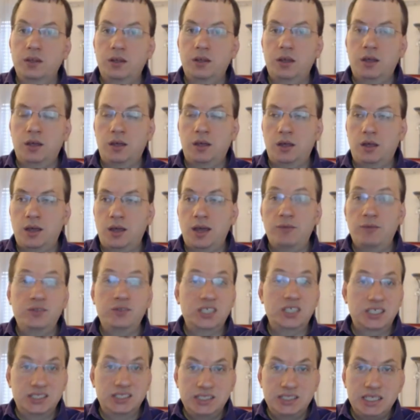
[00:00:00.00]

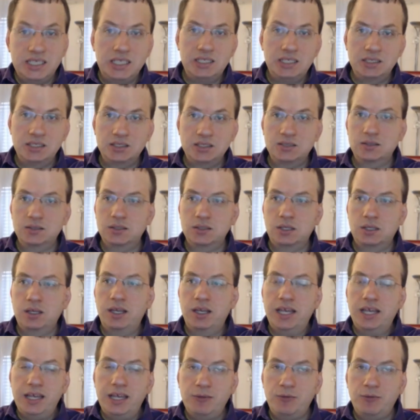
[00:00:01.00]
F-16s
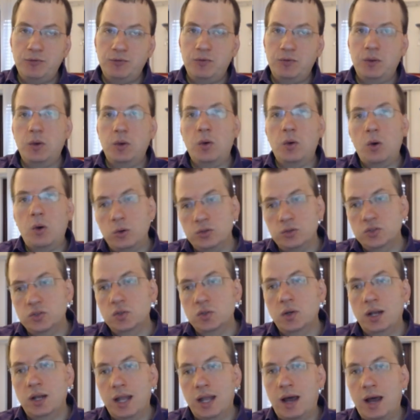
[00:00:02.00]
if they're
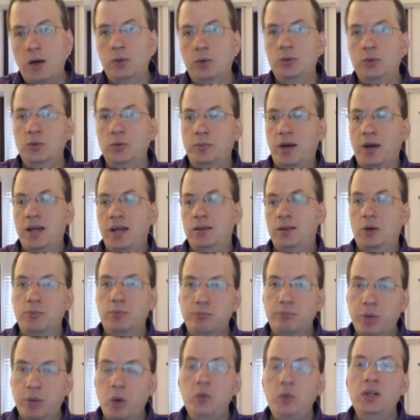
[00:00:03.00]
also allowed to buy the
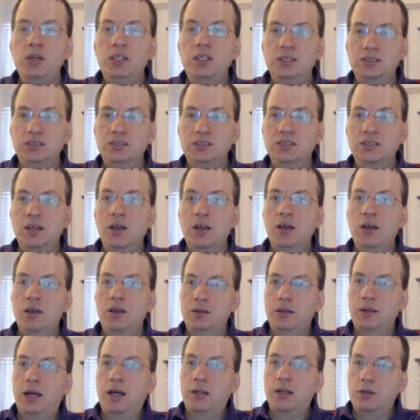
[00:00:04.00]
components
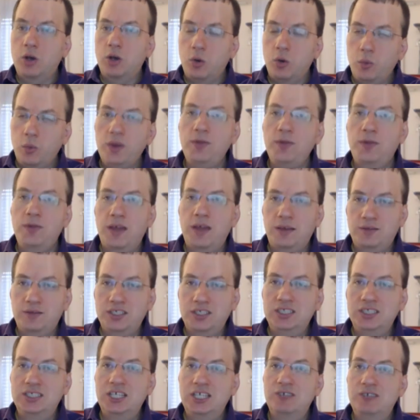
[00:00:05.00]
that go with the
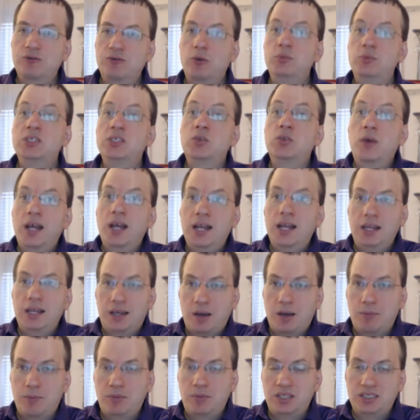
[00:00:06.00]
F-16s from Israeli
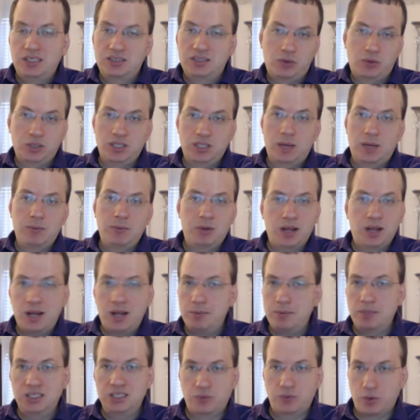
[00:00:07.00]
companies, for example,
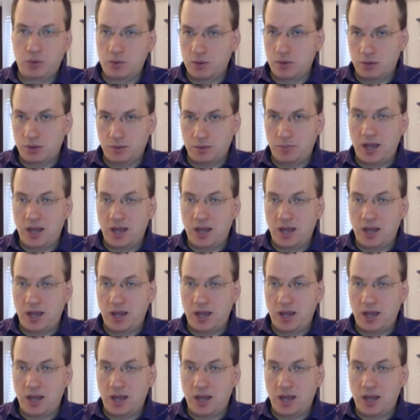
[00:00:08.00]
helmets for the